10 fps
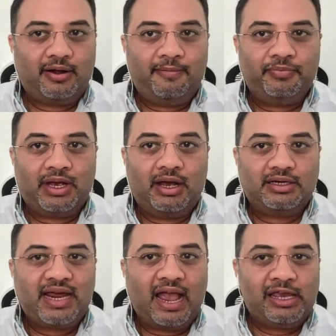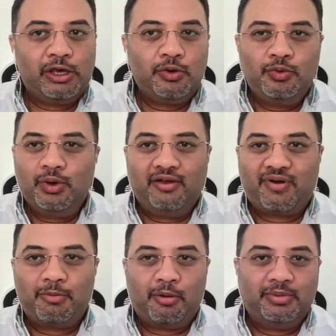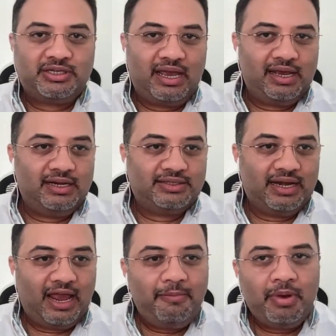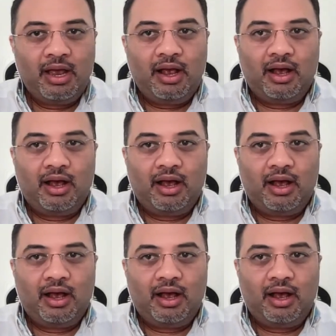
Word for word: Um, uh, Tang Yu, if I'm not mistaken, is the name,